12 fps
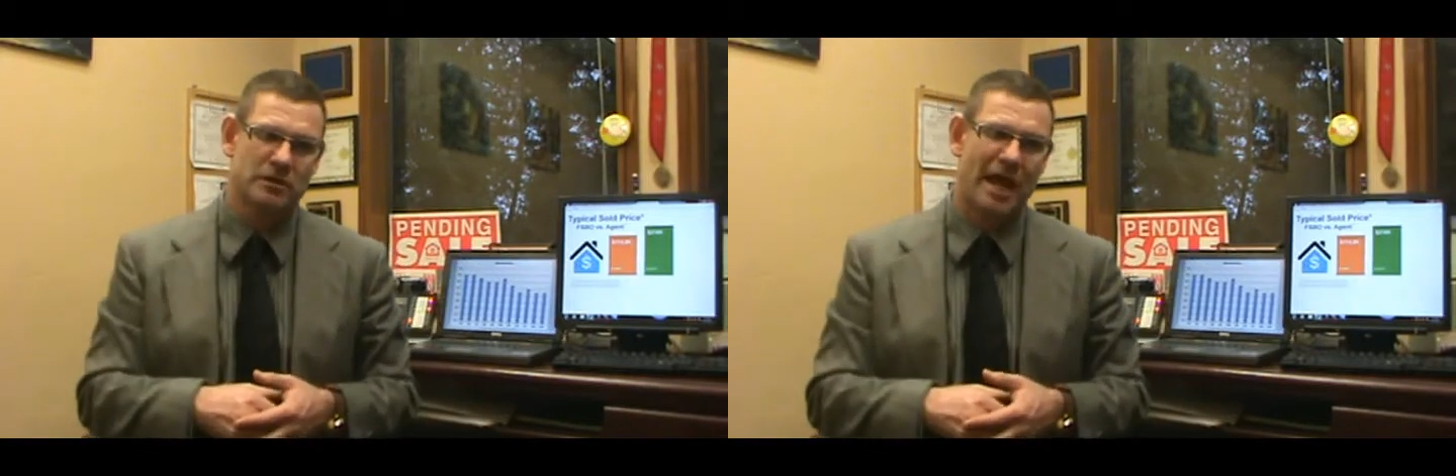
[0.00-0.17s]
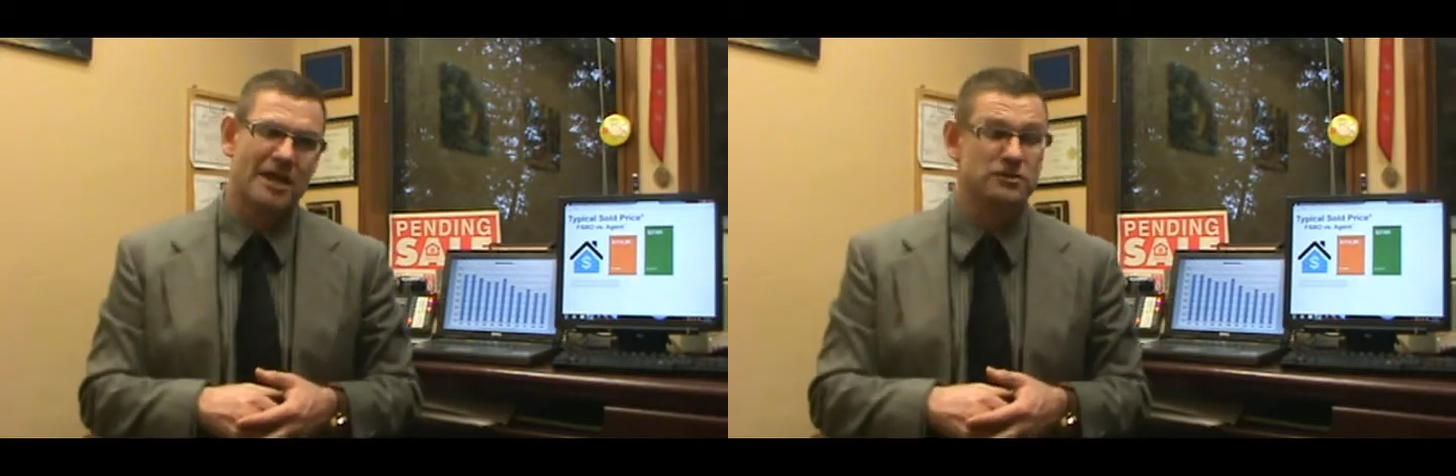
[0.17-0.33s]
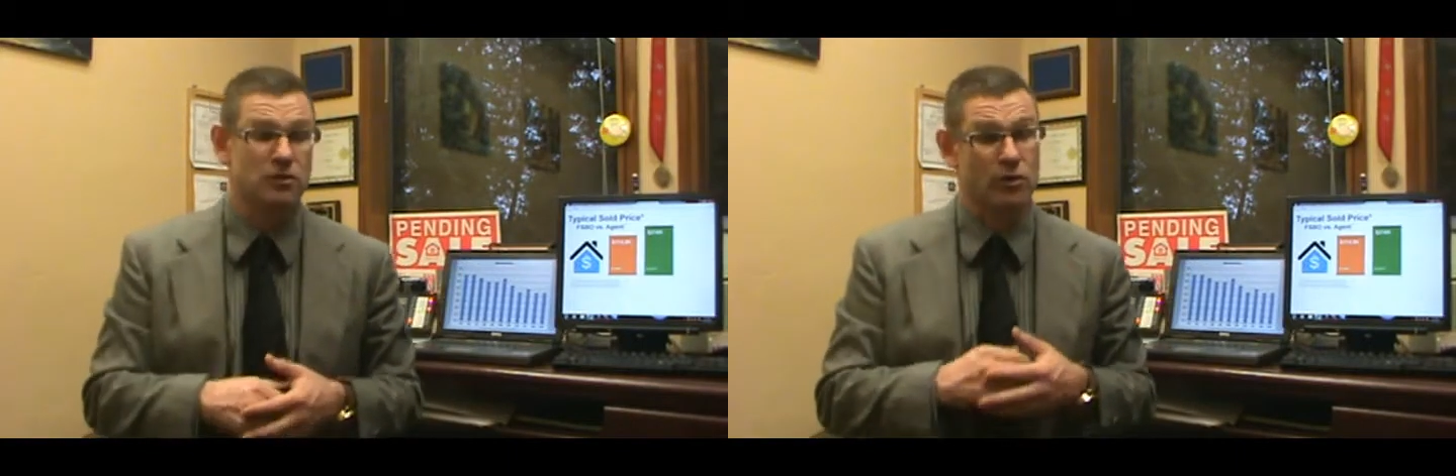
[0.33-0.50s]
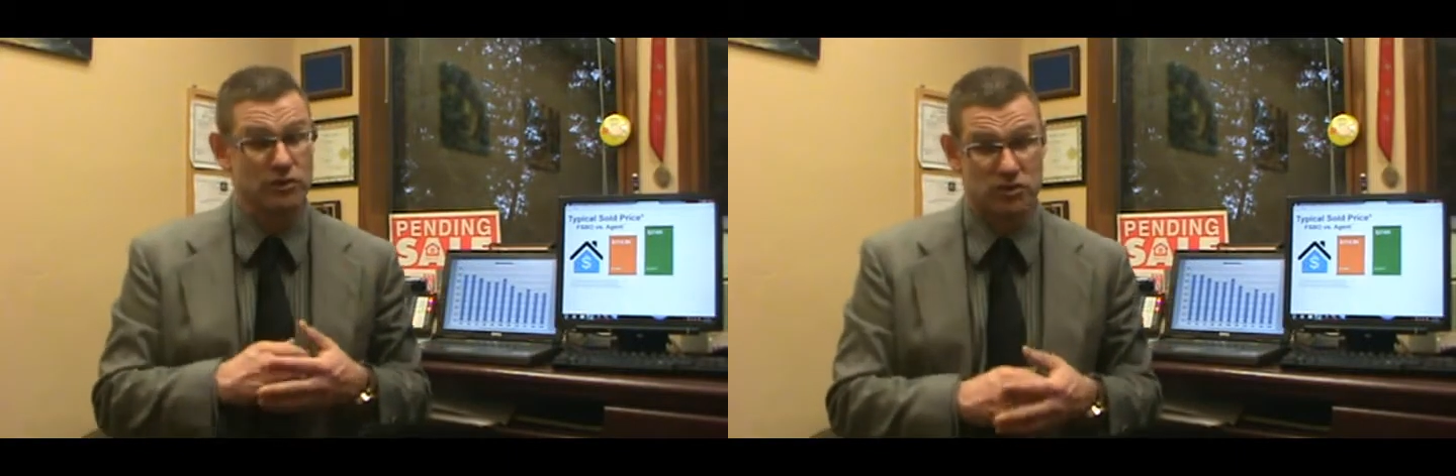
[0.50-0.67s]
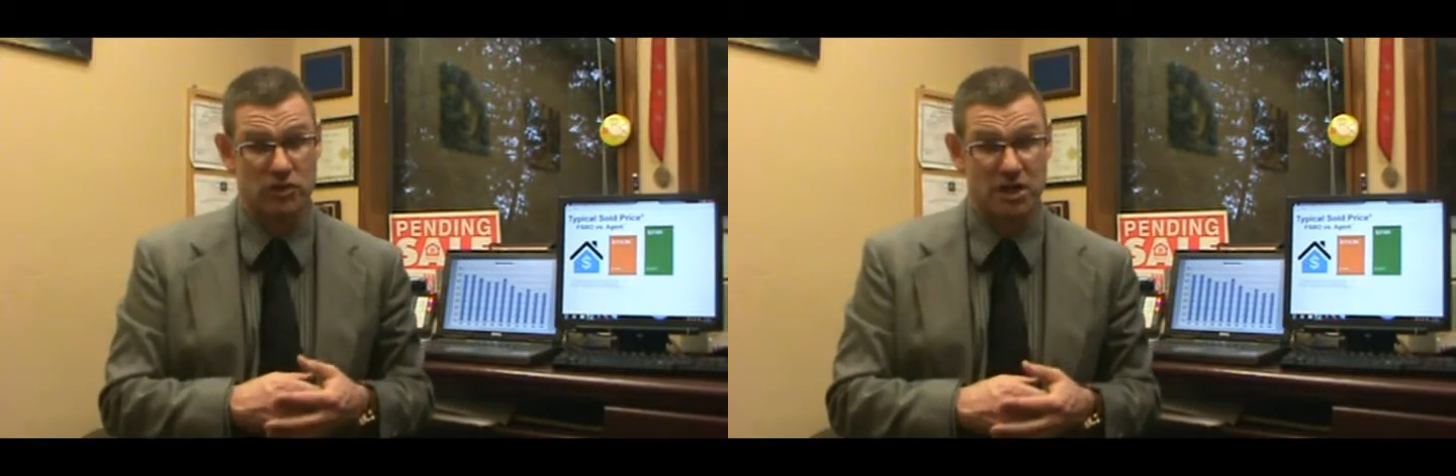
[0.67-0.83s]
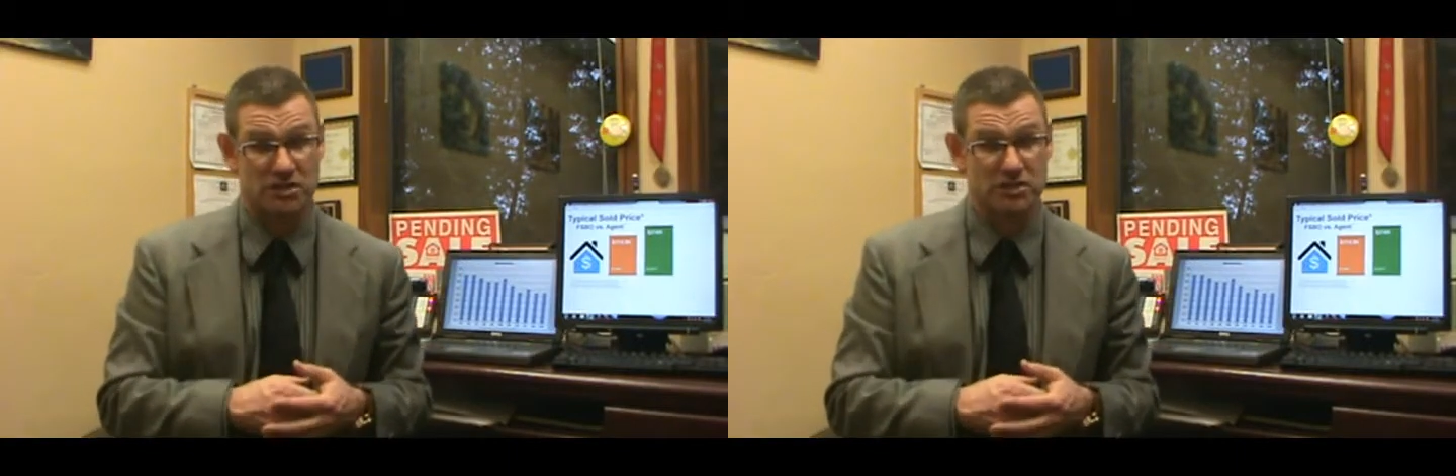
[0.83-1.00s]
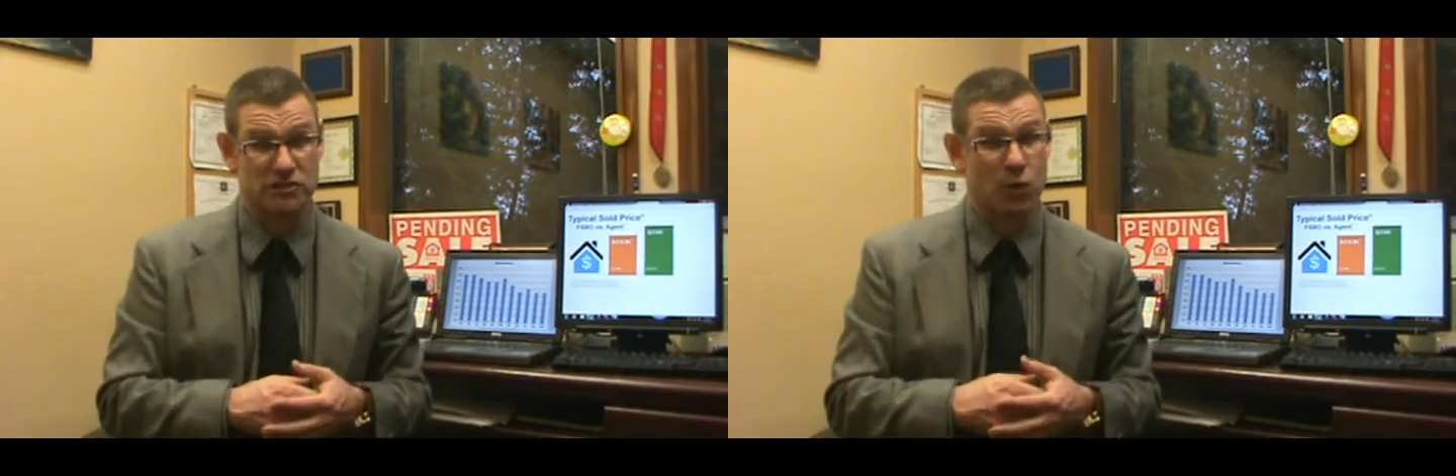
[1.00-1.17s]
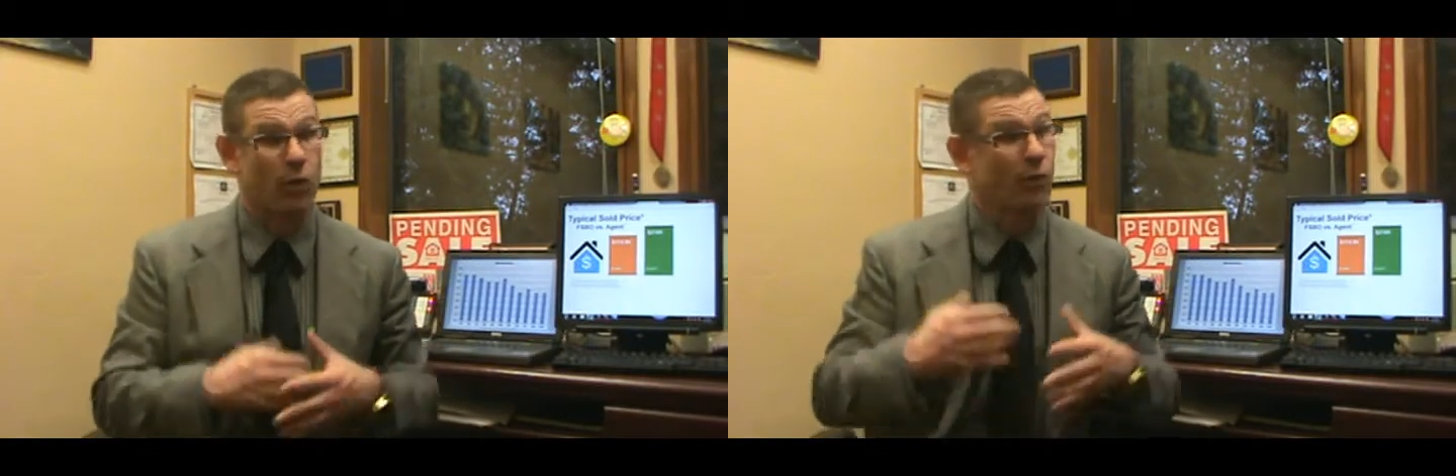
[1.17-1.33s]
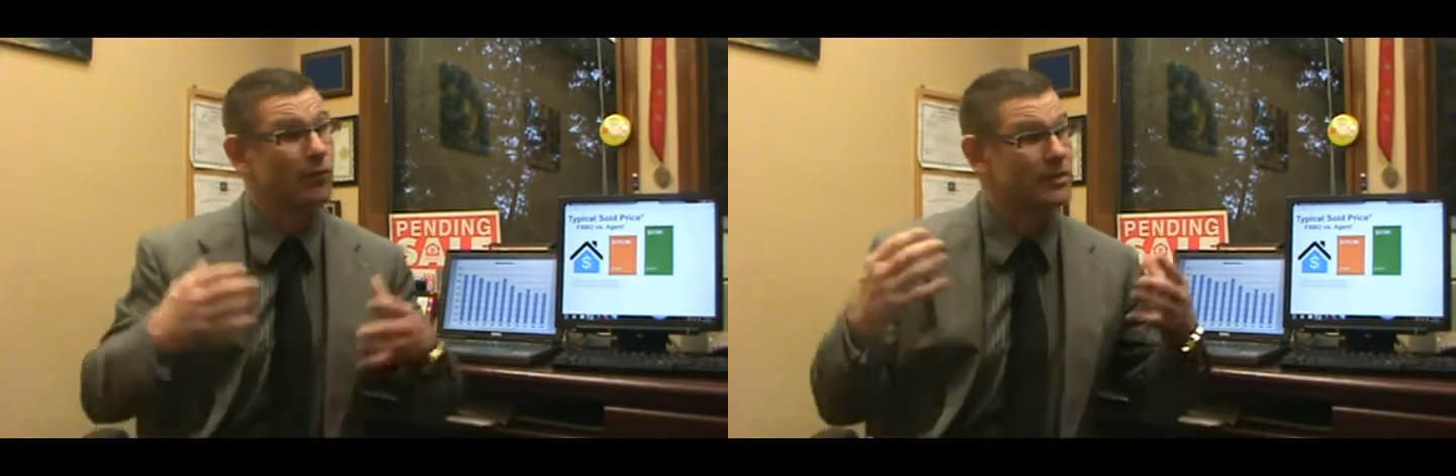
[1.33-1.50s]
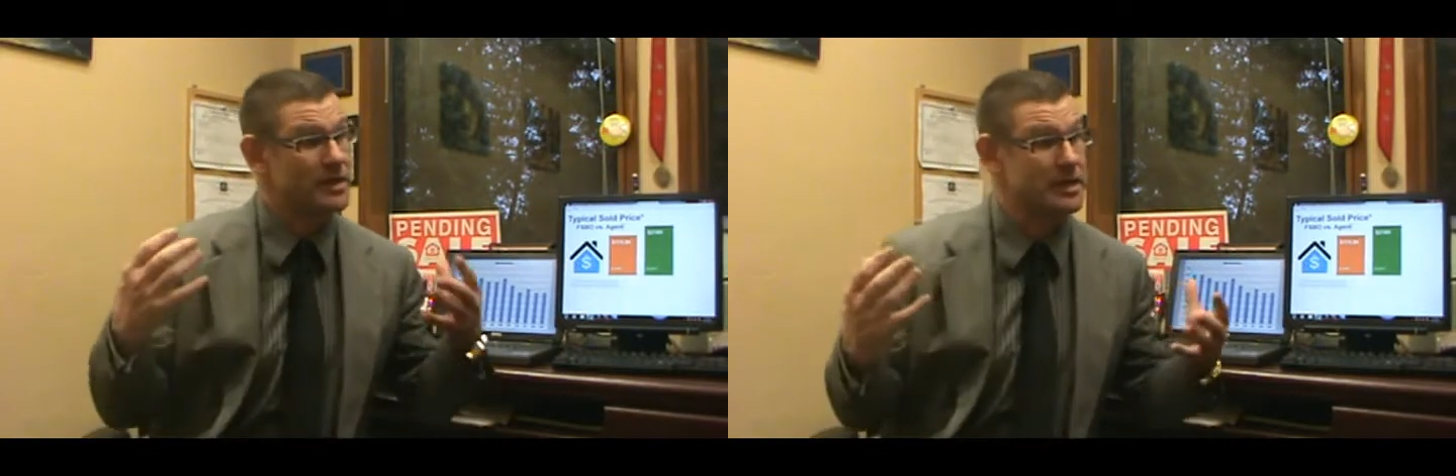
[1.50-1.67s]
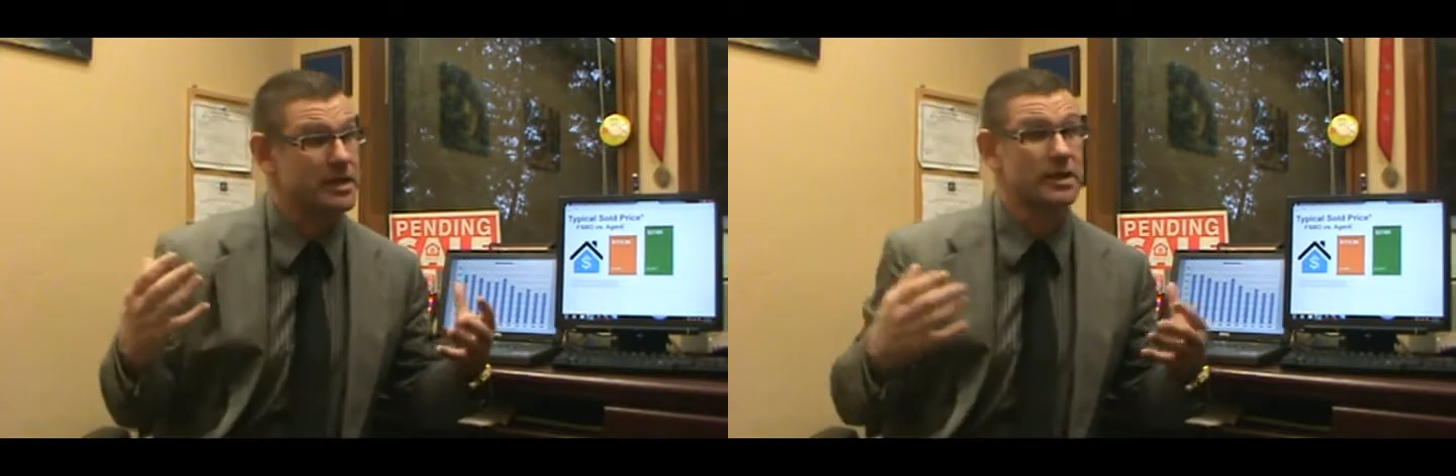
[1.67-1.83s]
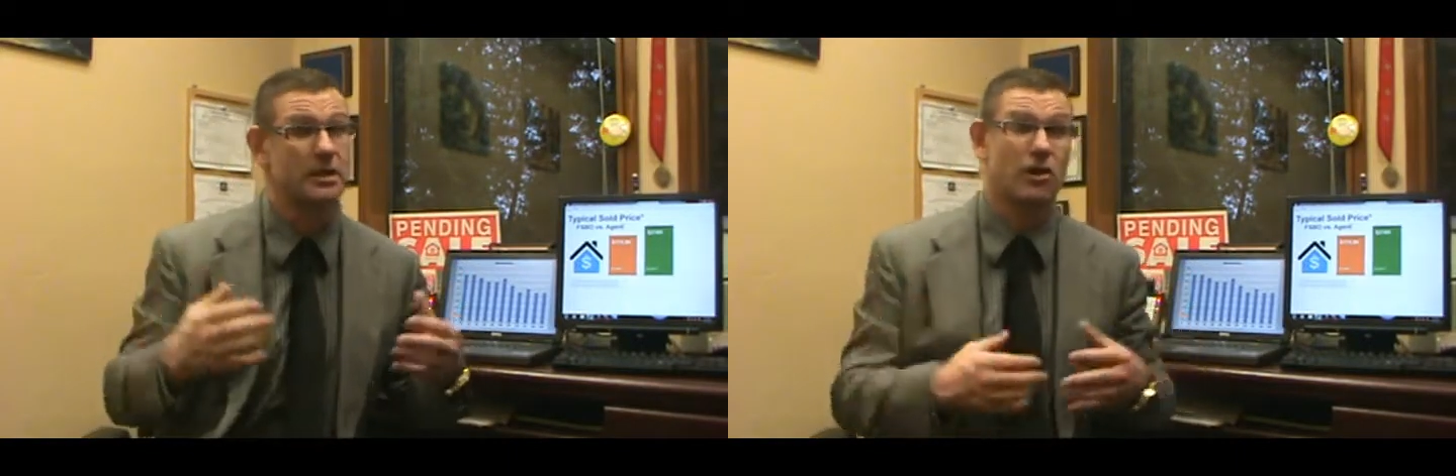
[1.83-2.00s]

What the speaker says: escrow instructions, or the